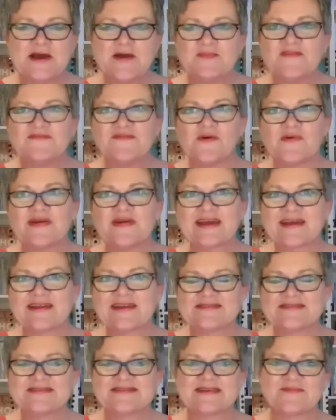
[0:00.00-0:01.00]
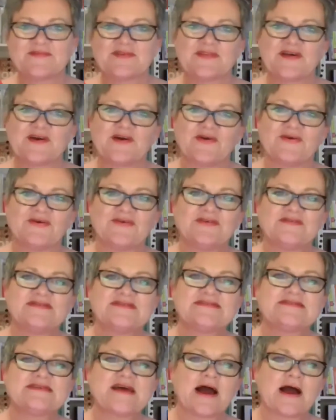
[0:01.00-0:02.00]
before we get into some of
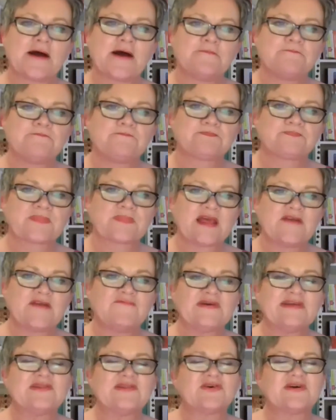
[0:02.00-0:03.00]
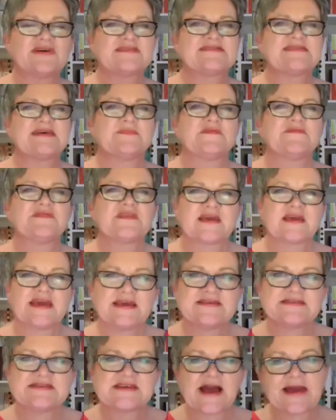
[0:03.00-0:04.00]
those, if we look at some of the
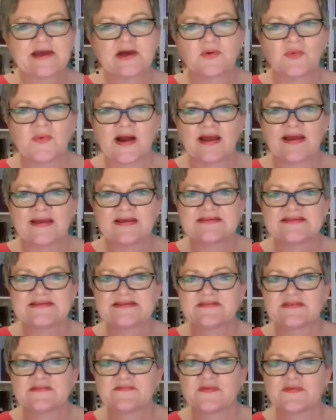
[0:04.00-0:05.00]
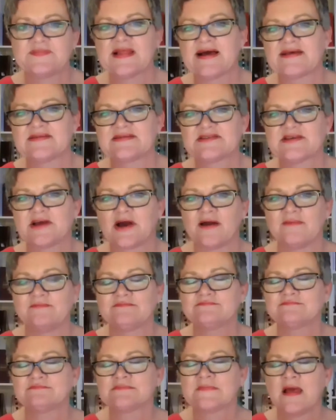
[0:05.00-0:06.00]
key takeaways from last time,
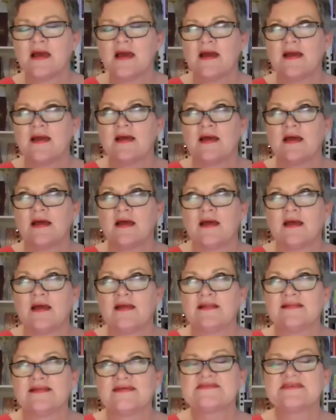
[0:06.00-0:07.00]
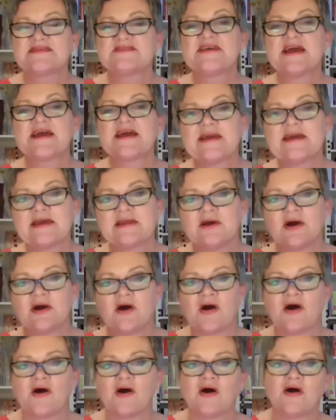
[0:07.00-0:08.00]
let's just check in
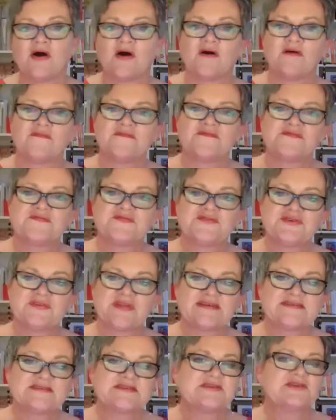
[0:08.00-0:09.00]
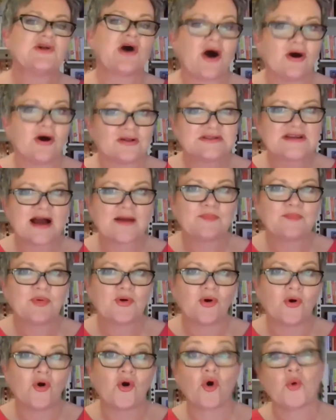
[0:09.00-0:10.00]
of, do they still hold up
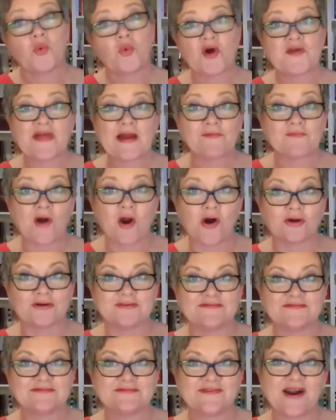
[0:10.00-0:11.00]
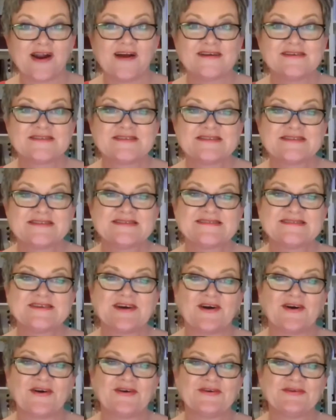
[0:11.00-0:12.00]
or were they wrong, right?
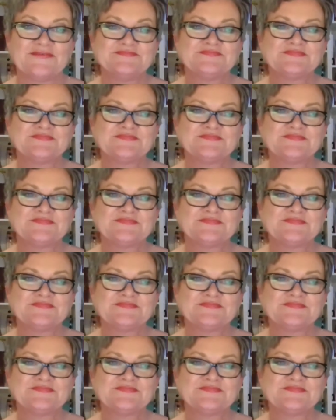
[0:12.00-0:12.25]
So